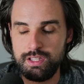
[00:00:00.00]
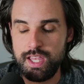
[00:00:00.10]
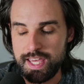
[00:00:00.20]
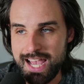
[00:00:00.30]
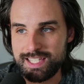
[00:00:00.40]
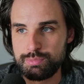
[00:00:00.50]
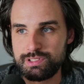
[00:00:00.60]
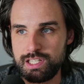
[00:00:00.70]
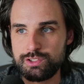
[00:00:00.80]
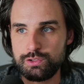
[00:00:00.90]
It has a
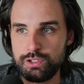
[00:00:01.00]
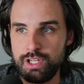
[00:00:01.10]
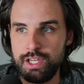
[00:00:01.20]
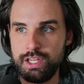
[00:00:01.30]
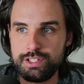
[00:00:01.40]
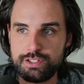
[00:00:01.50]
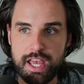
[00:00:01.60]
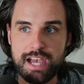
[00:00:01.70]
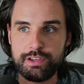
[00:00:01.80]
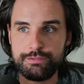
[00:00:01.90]
potential to
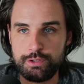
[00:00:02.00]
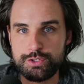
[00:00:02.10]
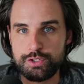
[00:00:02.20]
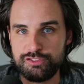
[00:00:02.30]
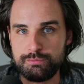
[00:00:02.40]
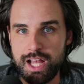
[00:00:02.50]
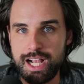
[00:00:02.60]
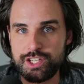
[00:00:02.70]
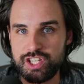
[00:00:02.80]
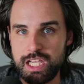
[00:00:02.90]
have a future of
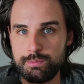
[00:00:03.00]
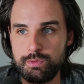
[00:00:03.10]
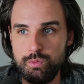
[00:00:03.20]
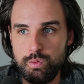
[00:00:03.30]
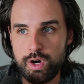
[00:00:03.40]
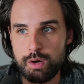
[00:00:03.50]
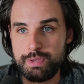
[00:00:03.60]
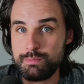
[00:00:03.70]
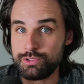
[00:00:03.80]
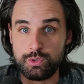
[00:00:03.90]
blockchain where
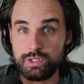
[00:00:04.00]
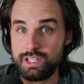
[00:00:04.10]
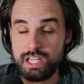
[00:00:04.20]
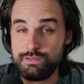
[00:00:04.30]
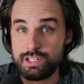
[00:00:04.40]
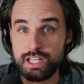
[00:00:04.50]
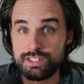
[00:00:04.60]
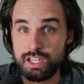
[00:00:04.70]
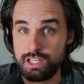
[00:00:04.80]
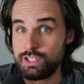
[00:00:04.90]
people don't even
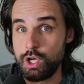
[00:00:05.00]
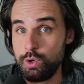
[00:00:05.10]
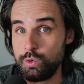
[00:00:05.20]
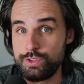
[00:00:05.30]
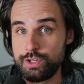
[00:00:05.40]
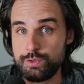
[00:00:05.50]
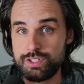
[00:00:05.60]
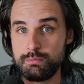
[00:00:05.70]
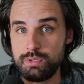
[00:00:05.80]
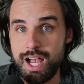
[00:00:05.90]
necessarily know they're
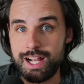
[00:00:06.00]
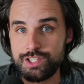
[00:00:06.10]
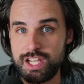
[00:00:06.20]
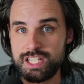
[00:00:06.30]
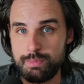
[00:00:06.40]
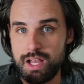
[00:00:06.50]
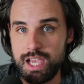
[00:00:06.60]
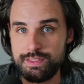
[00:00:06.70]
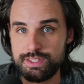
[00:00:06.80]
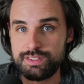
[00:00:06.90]
using blockchains
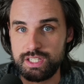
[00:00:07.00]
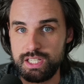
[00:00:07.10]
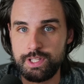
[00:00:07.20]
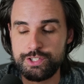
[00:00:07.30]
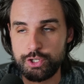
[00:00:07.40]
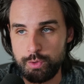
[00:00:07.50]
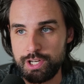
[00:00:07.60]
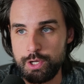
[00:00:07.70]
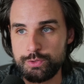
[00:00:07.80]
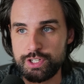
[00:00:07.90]
behind the scene to create
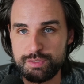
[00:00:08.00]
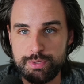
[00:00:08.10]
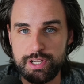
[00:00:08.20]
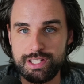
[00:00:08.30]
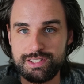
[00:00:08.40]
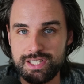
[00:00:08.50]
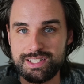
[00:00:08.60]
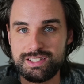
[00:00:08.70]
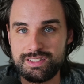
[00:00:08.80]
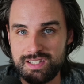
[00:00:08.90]
a user experience
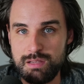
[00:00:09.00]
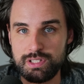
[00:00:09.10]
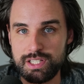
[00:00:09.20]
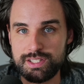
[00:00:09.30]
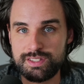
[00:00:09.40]
that's seamless